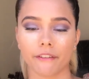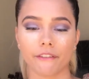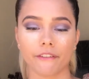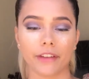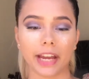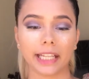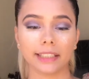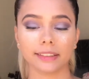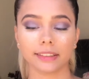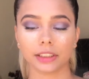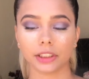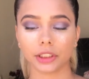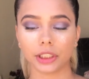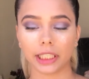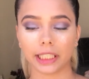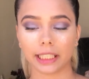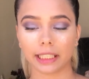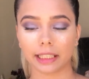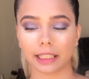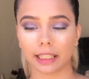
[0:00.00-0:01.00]
fancy or
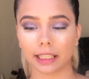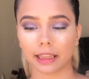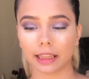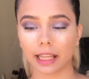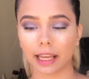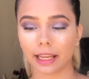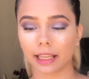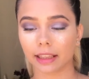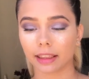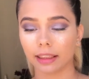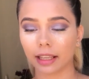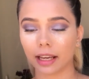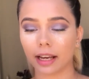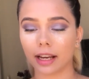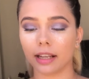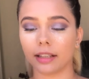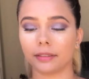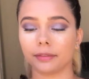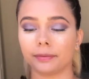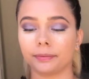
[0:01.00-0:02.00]
anything like
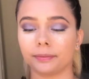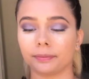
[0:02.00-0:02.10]
that.